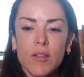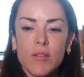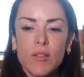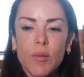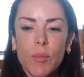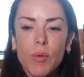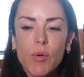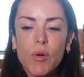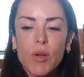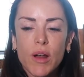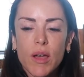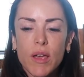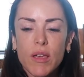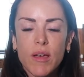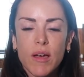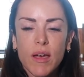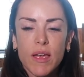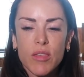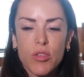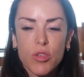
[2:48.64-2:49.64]
number one,
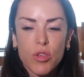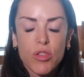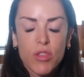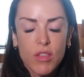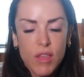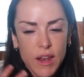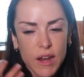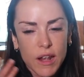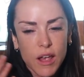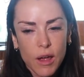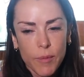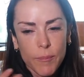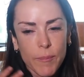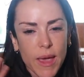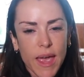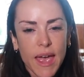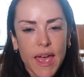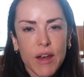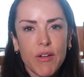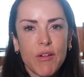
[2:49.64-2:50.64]
I just kind of got in
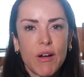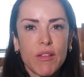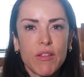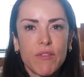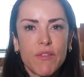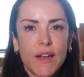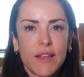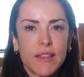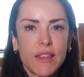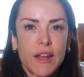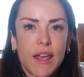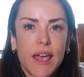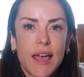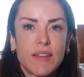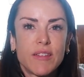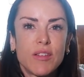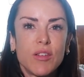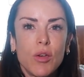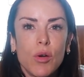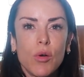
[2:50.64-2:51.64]
my head around the fact that I
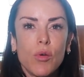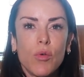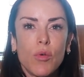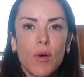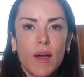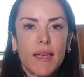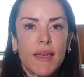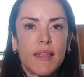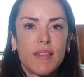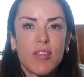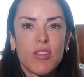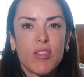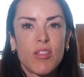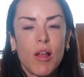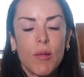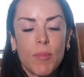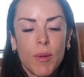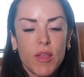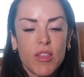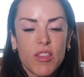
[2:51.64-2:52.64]
had to go and get this
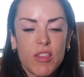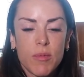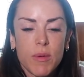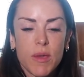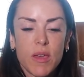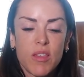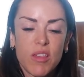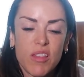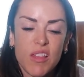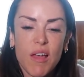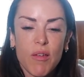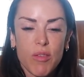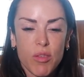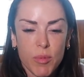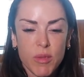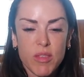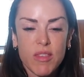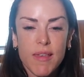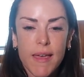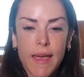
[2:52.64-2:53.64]
colposcopy, because that was
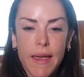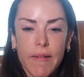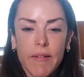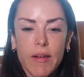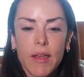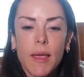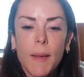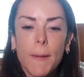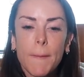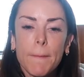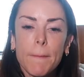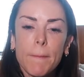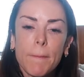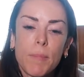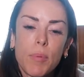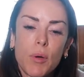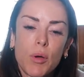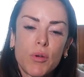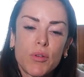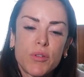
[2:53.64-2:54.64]
a bit scary.
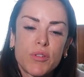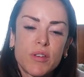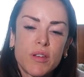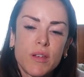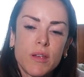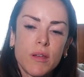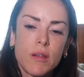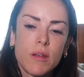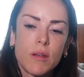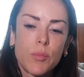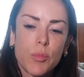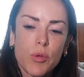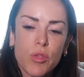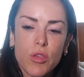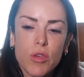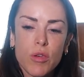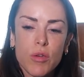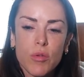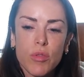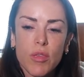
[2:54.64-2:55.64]
But number
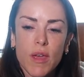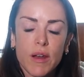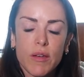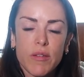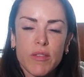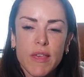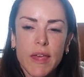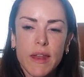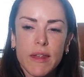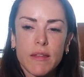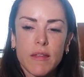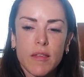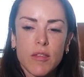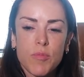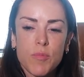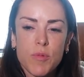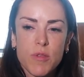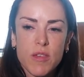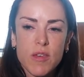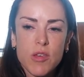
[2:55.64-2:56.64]
two, then I was getting
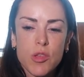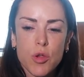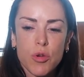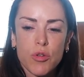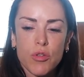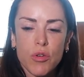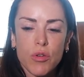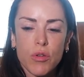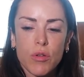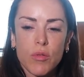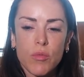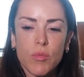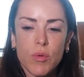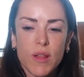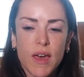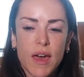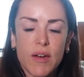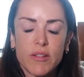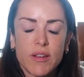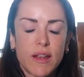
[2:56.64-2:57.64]
this procedure done
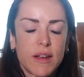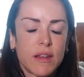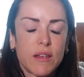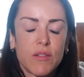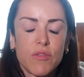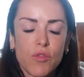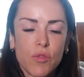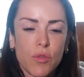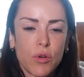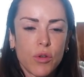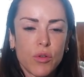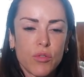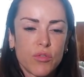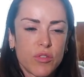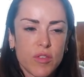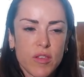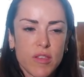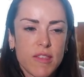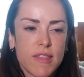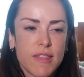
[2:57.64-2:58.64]
without any
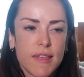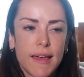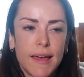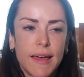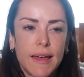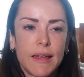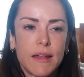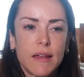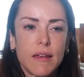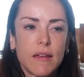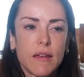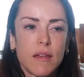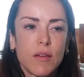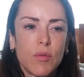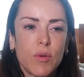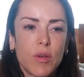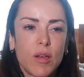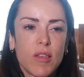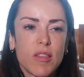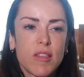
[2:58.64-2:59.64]
forenotice, and
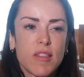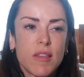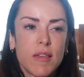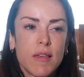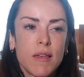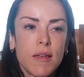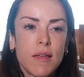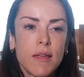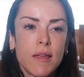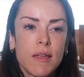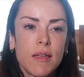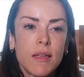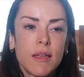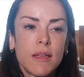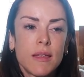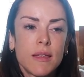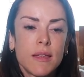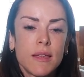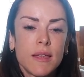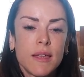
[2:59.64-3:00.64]
it was,
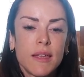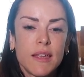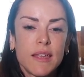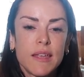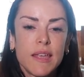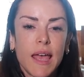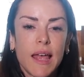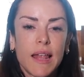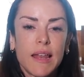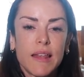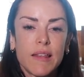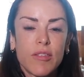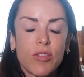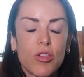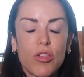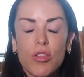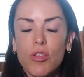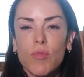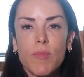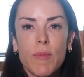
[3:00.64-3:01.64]
yeah, it
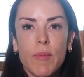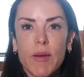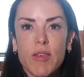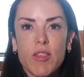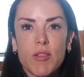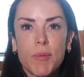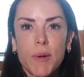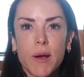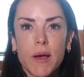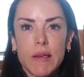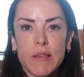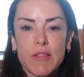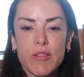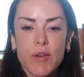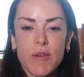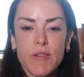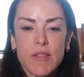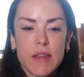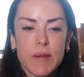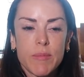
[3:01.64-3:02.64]
just took me by surprise.
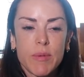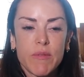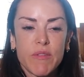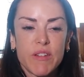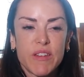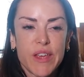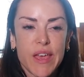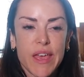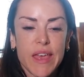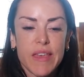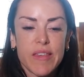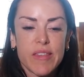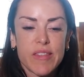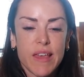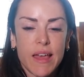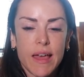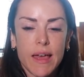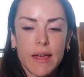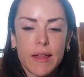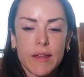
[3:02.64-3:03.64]
So I was in a bit of a
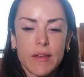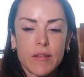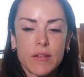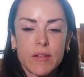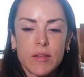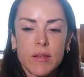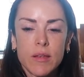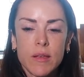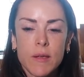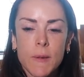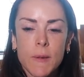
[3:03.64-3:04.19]
daze and